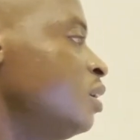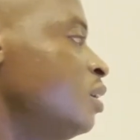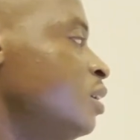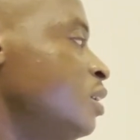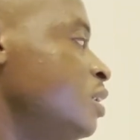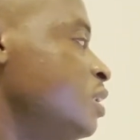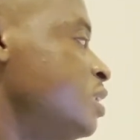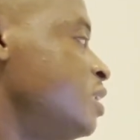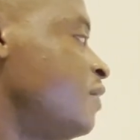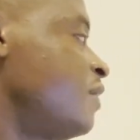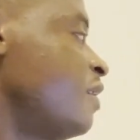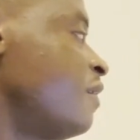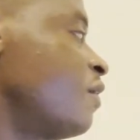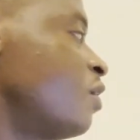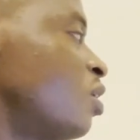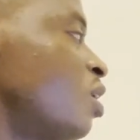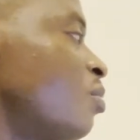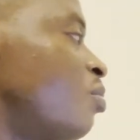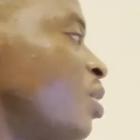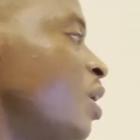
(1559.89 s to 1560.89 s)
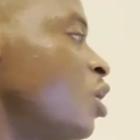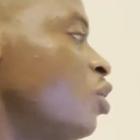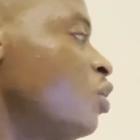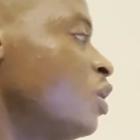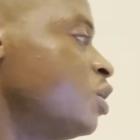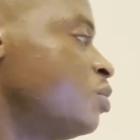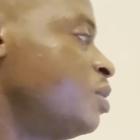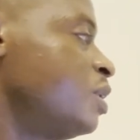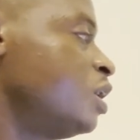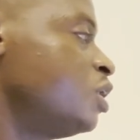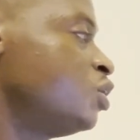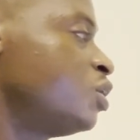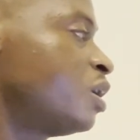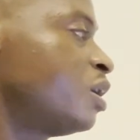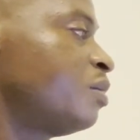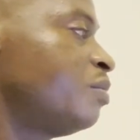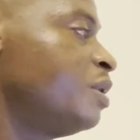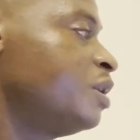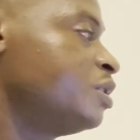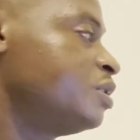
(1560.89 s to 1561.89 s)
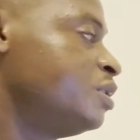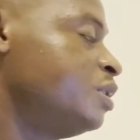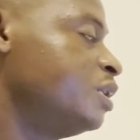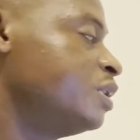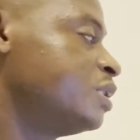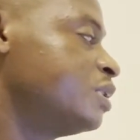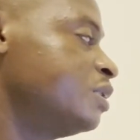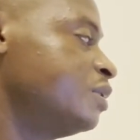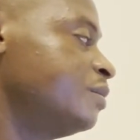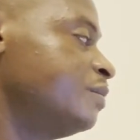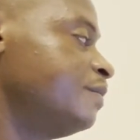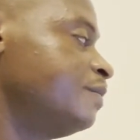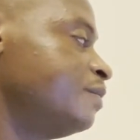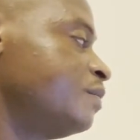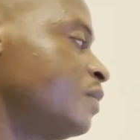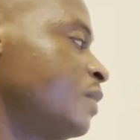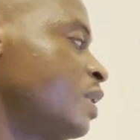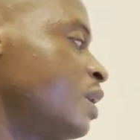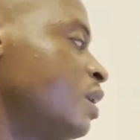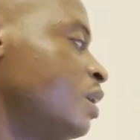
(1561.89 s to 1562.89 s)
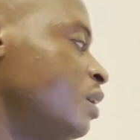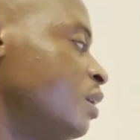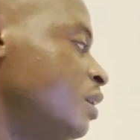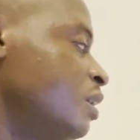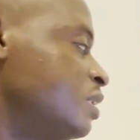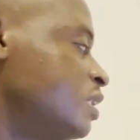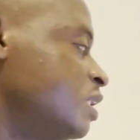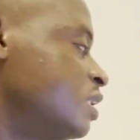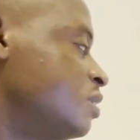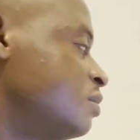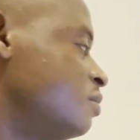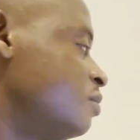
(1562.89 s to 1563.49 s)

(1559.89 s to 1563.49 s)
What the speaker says: This is different from the pain you experience during menstruation. This is